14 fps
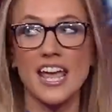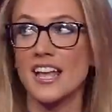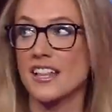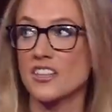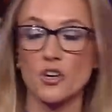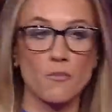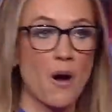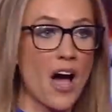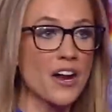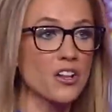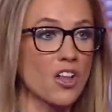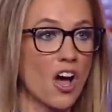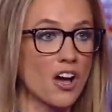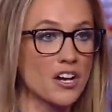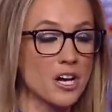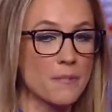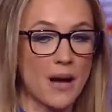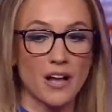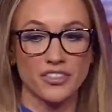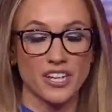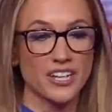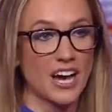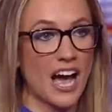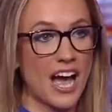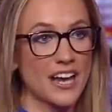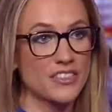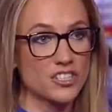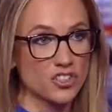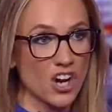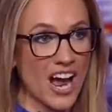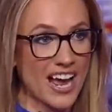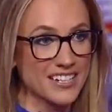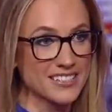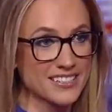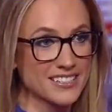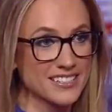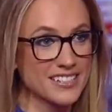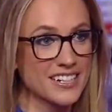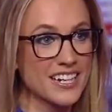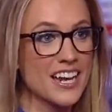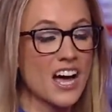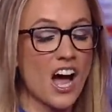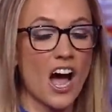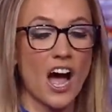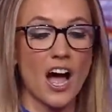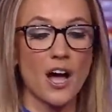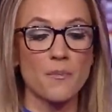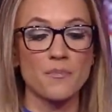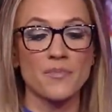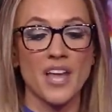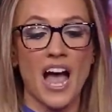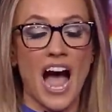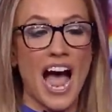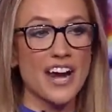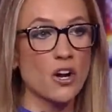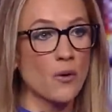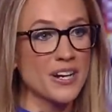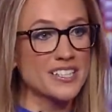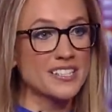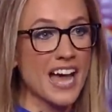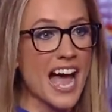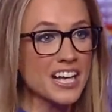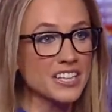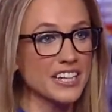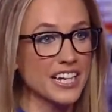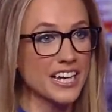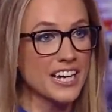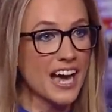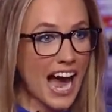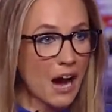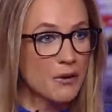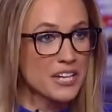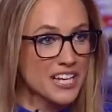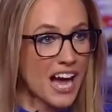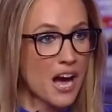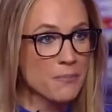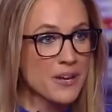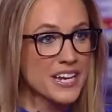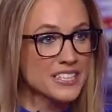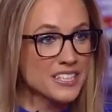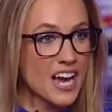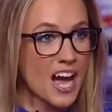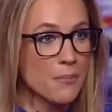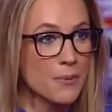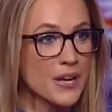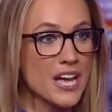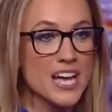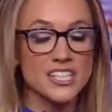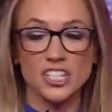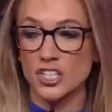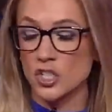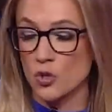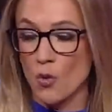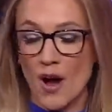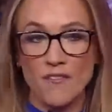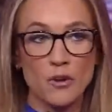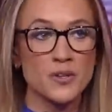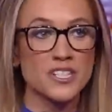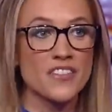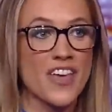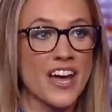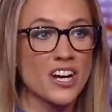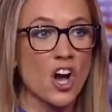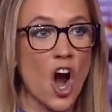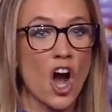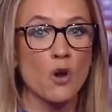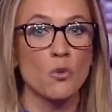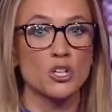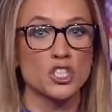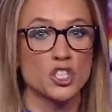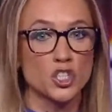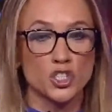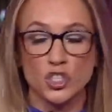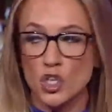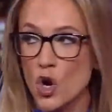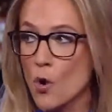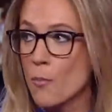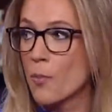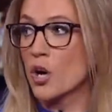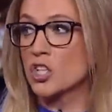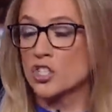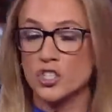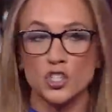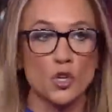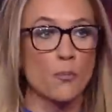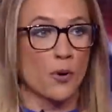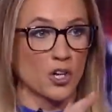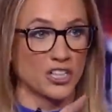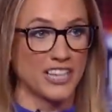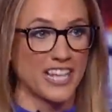in your monologue about the guy in the dress. Okay. I know exactly how he got picked up. Because whoever was in that car was super, super